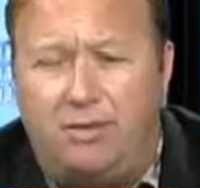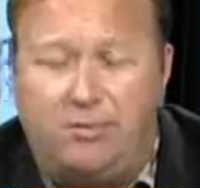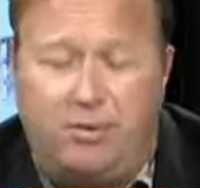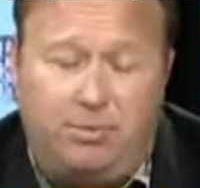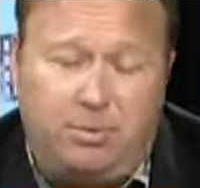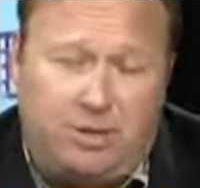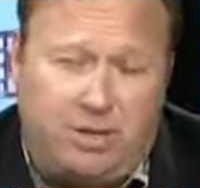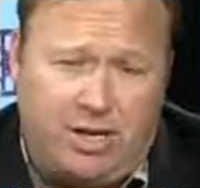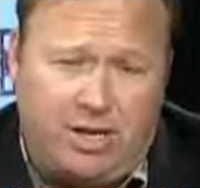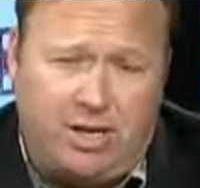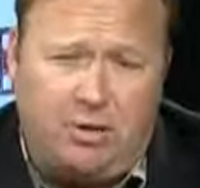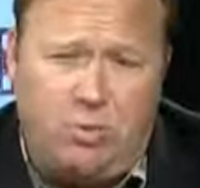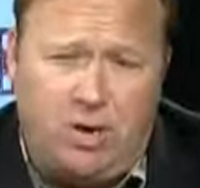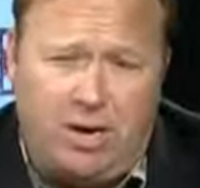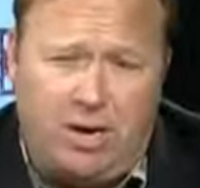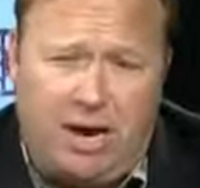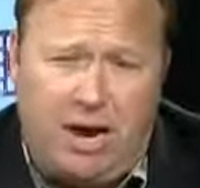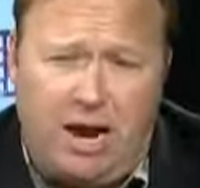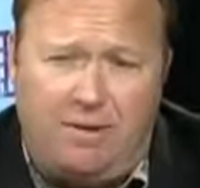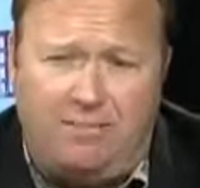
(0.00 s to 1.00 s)
That's what he was saying a
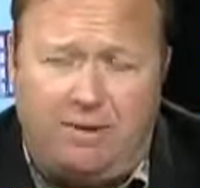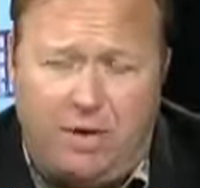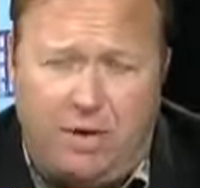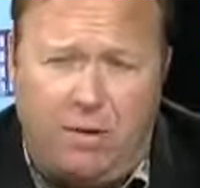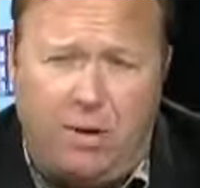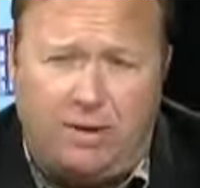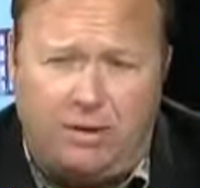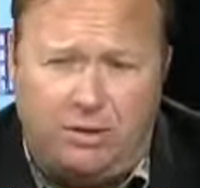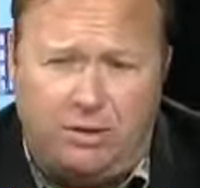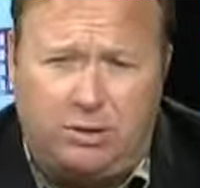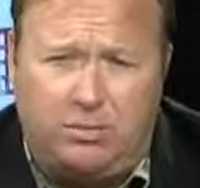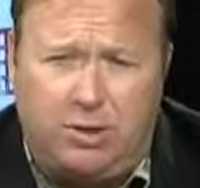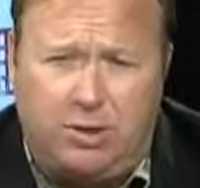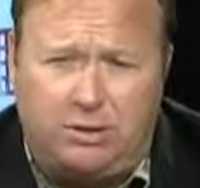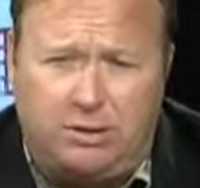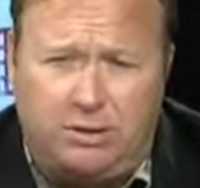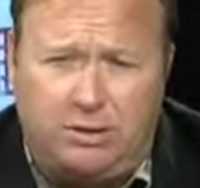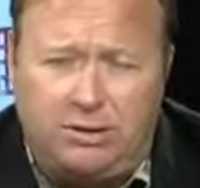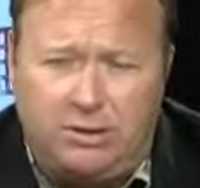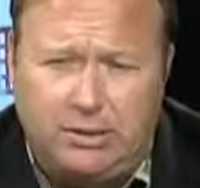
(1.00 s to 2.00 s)
week and a half ago. I still
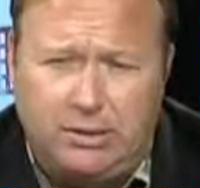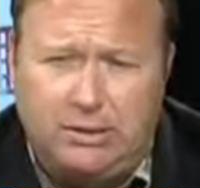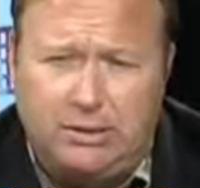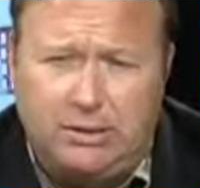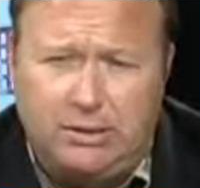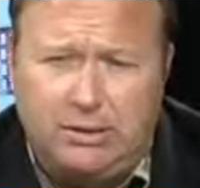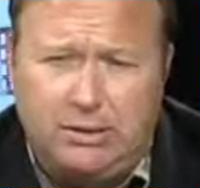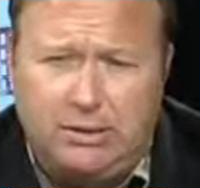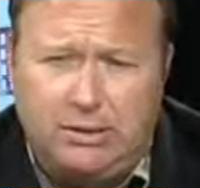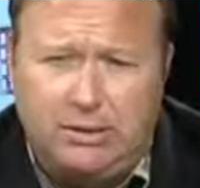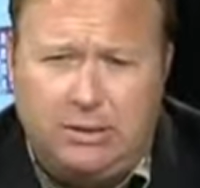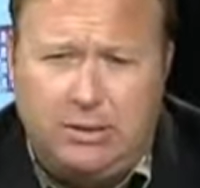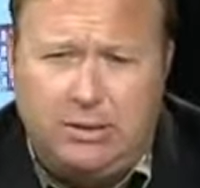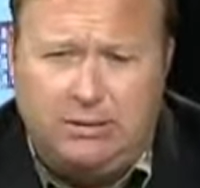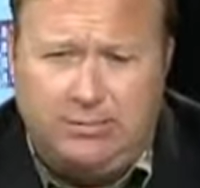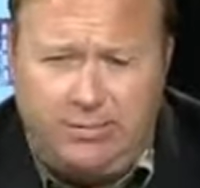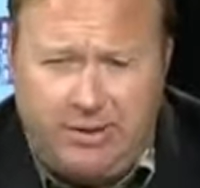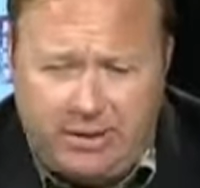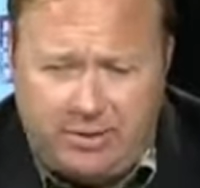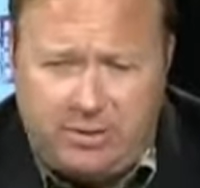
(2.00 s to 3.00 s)
wasn't
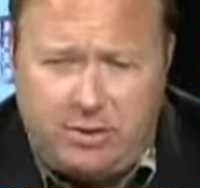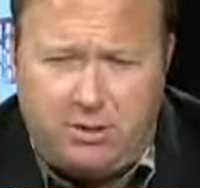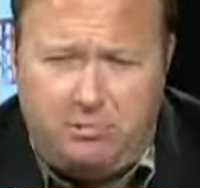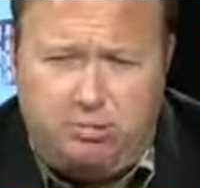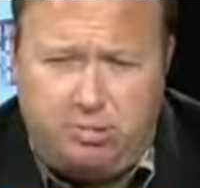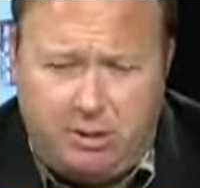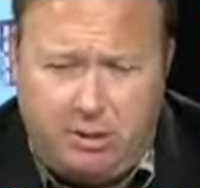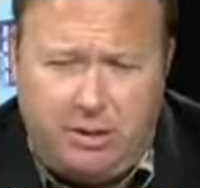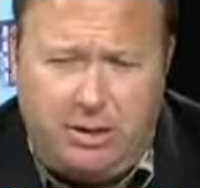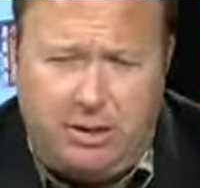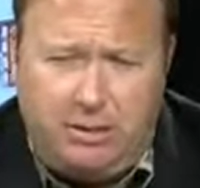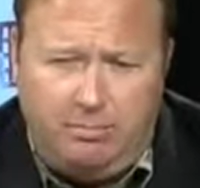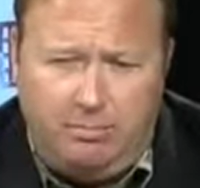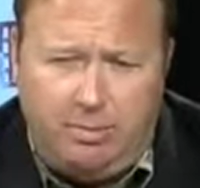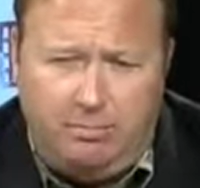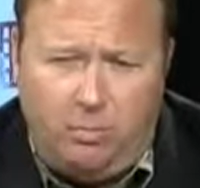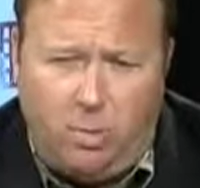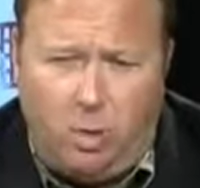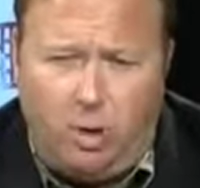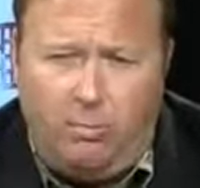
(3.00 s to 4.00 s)
convinced completely,
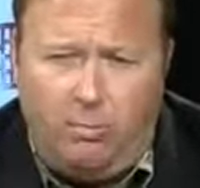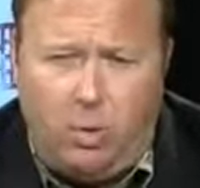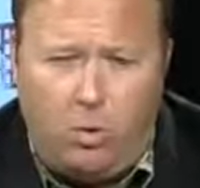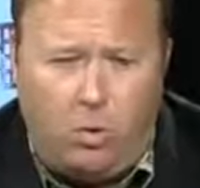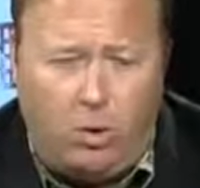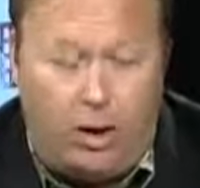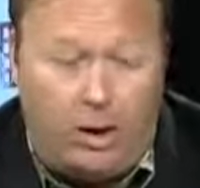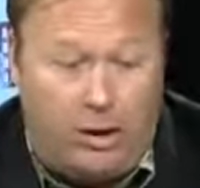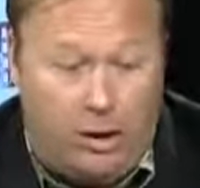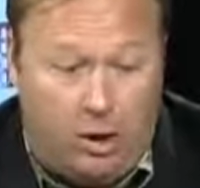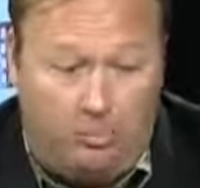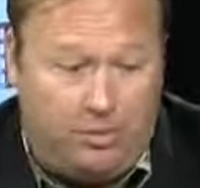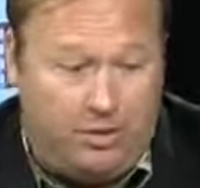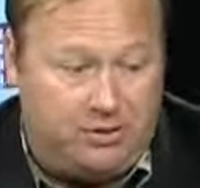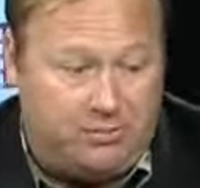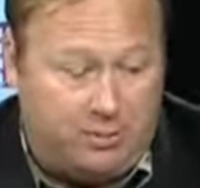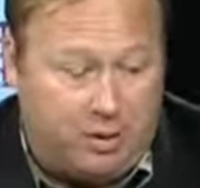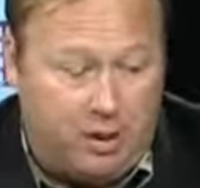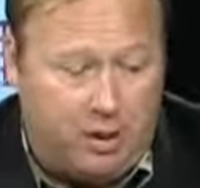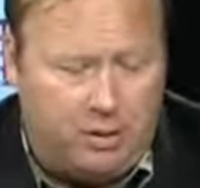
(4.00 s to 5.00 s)
but more and more I hope
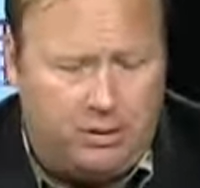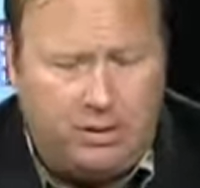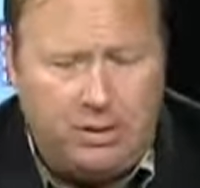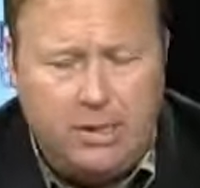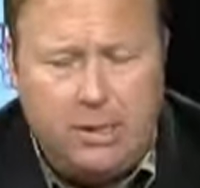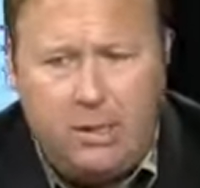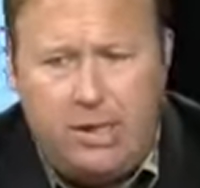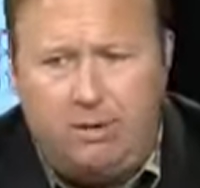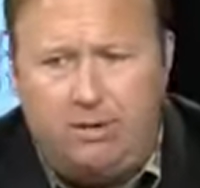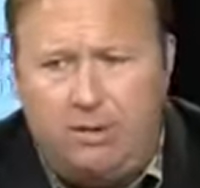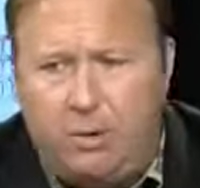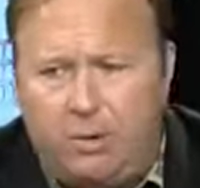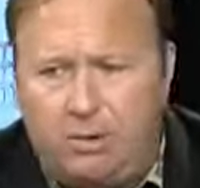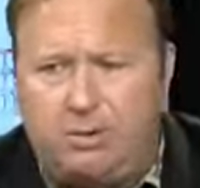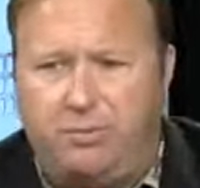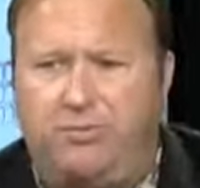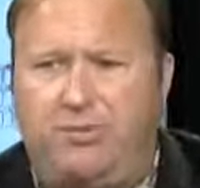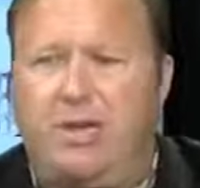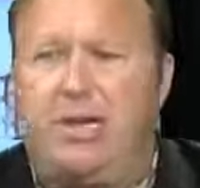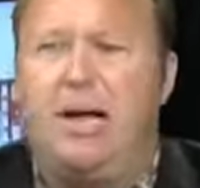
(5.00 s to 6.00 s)
he's wrong. Even though
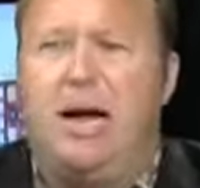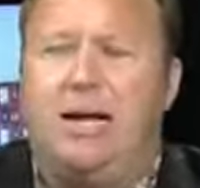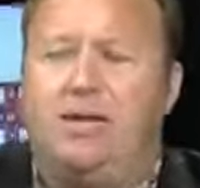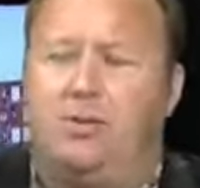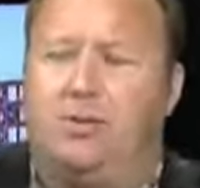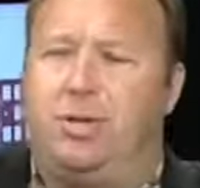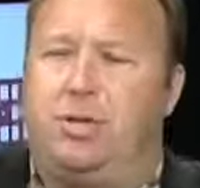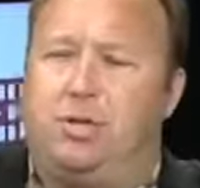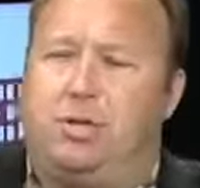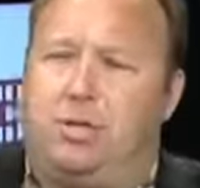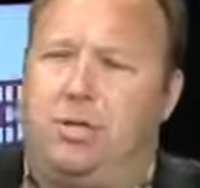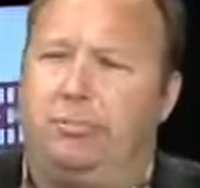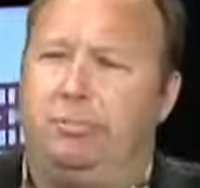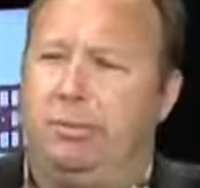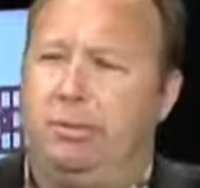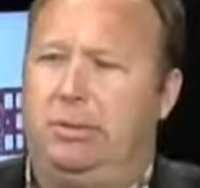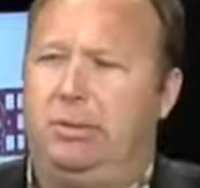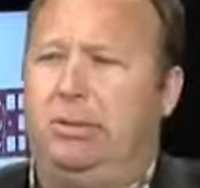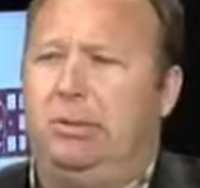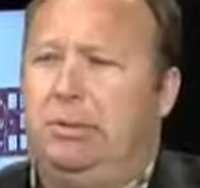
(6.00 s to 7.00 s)
it's a fiat
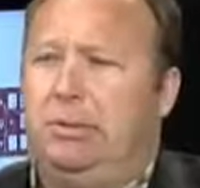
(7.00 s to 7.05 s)
system,